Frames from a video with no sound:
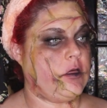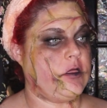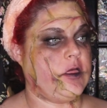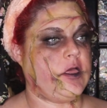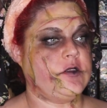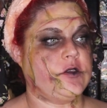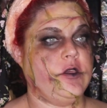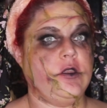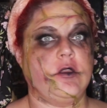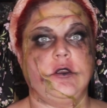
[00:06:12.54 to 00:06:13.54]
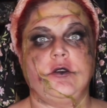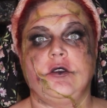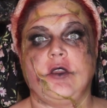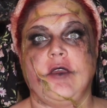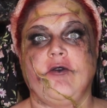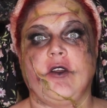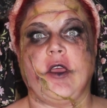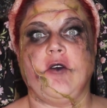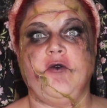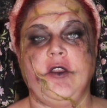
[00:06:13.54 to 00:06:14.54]
I think it's good. It's just time for an
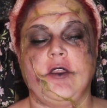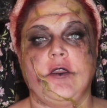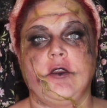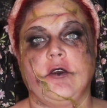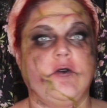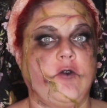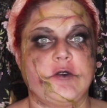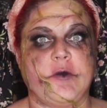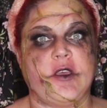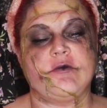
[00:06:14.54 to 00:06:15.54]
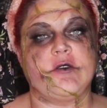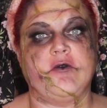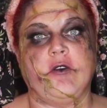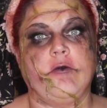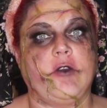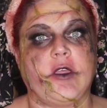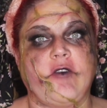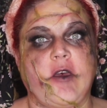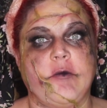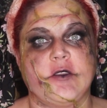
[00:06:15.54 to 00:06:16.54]
outfit and then to force my husband to film for like
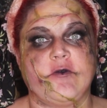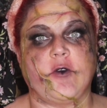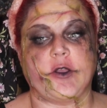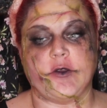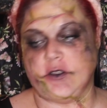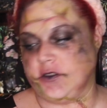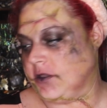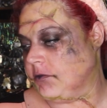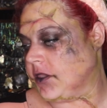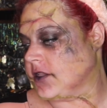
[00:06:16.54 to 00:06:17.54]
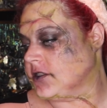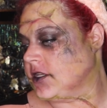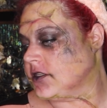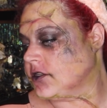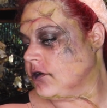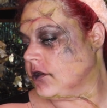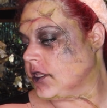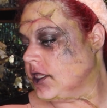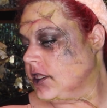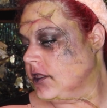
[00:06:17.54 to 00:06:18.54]
5 minutes before he goes to sleep because it is
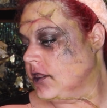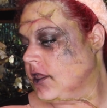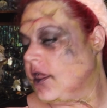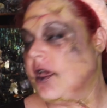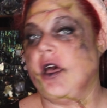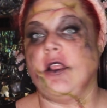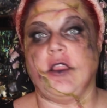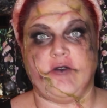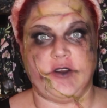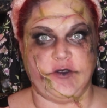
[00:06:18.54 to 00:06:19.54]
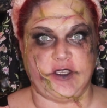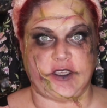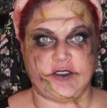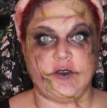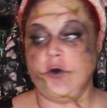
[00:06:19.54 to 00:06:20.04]
currently 11:06.